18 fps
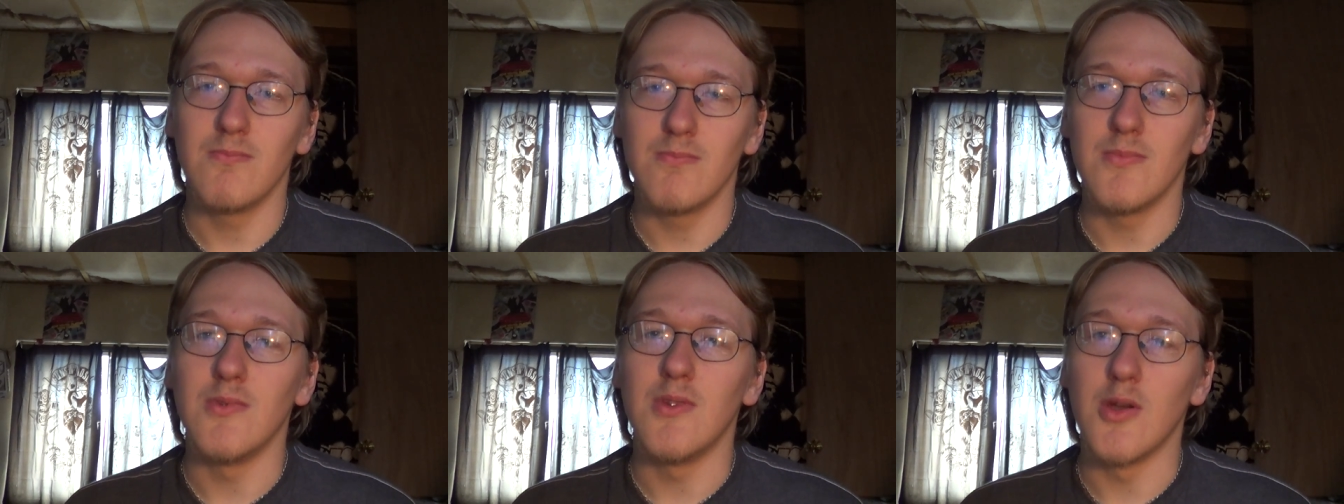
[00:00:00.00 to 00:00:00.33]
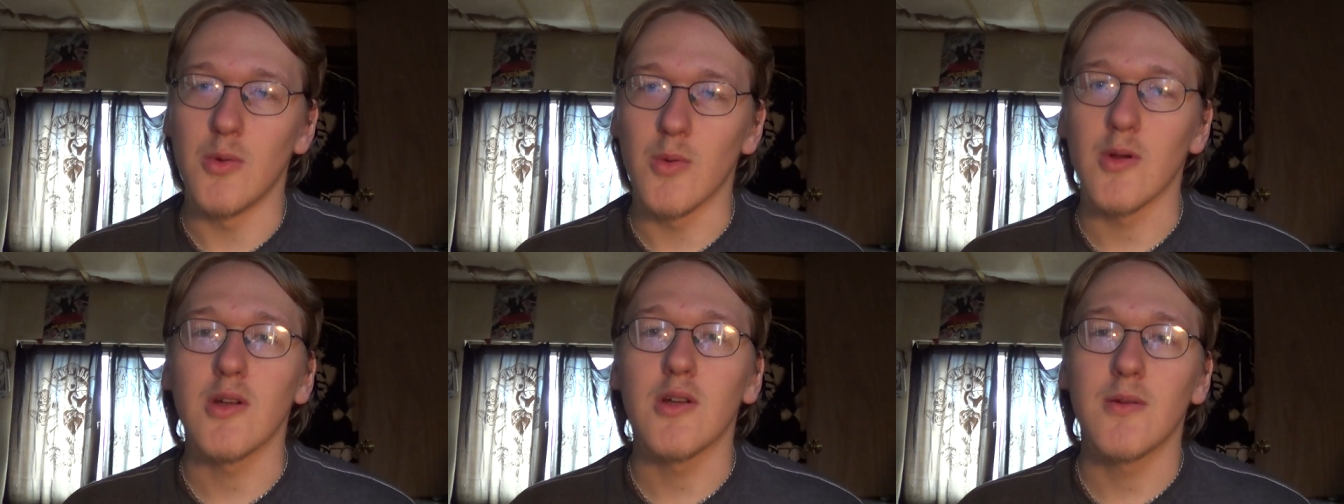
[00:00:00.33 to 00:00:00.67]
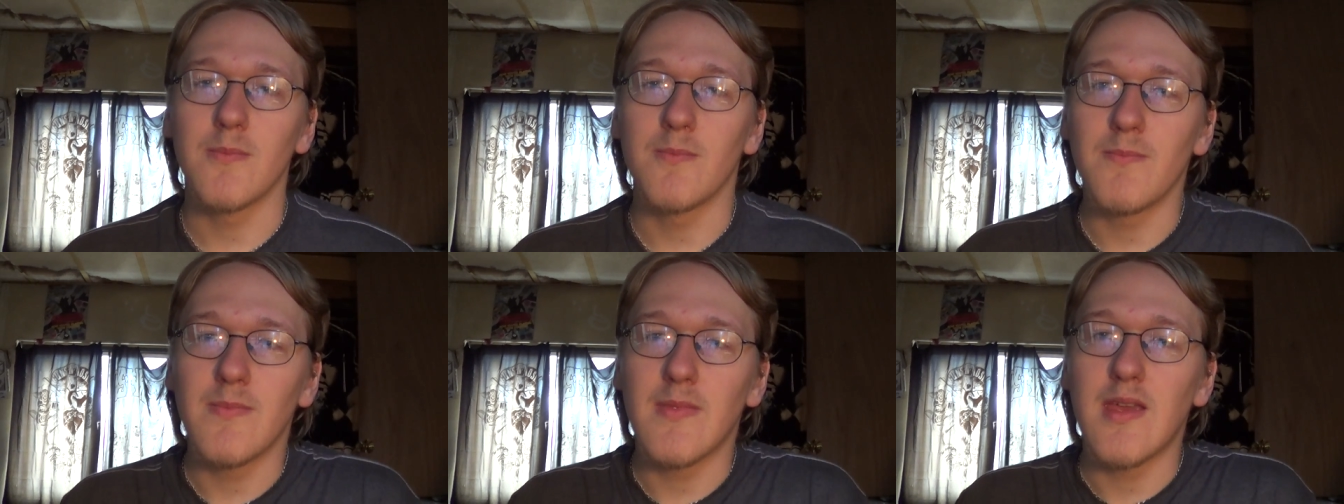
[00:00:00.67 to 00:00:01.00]

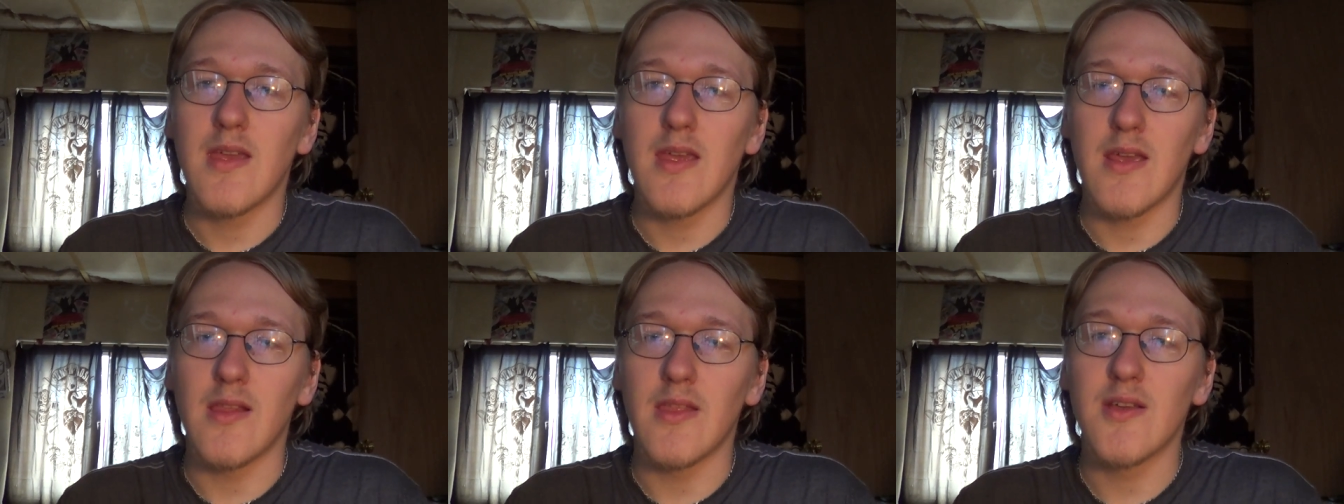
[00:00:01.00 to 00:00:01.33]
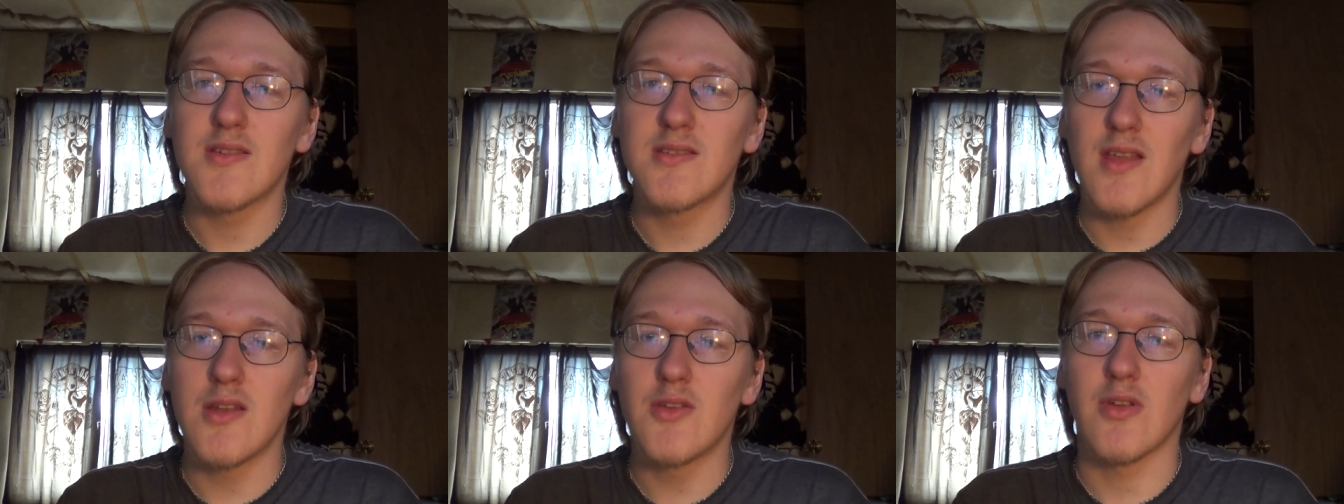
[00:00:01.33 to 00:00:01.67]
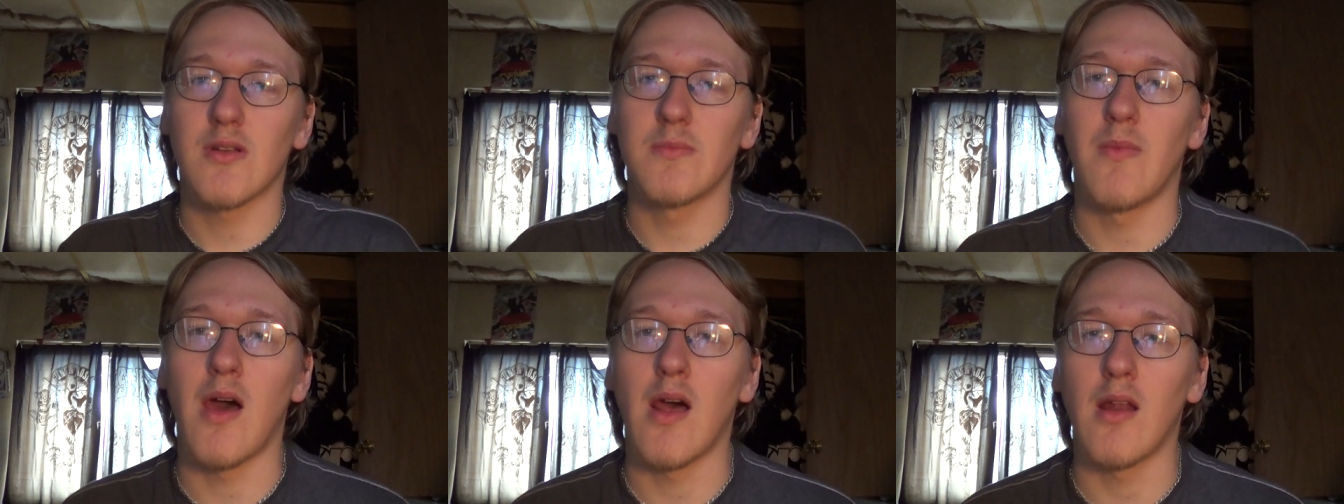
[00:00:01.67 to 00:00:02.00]
newer
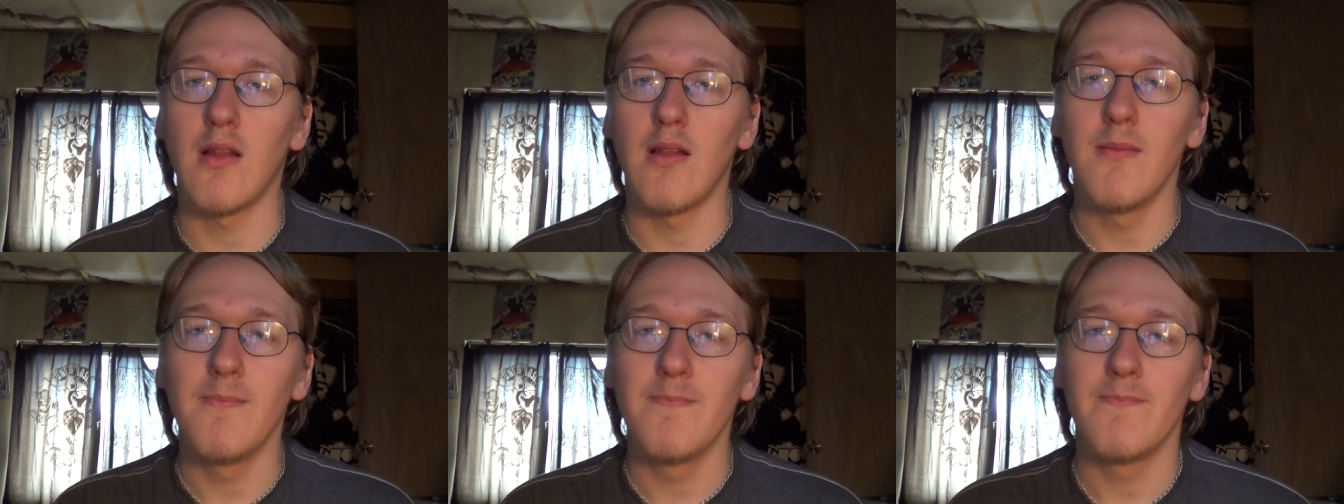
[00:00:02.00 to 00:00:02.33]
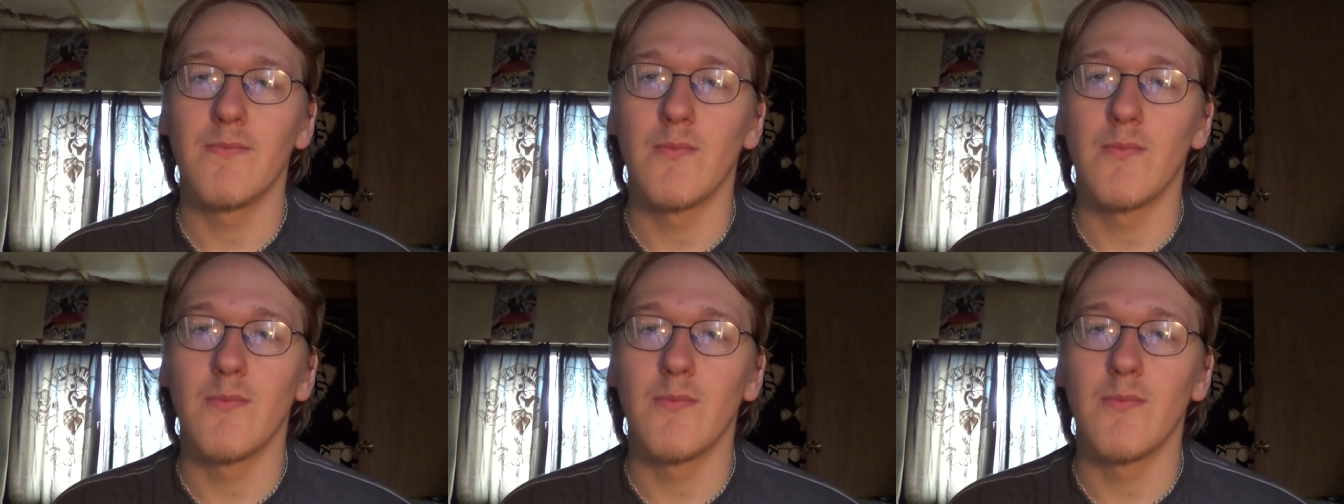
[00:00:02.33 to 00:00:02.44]
heliocentric model,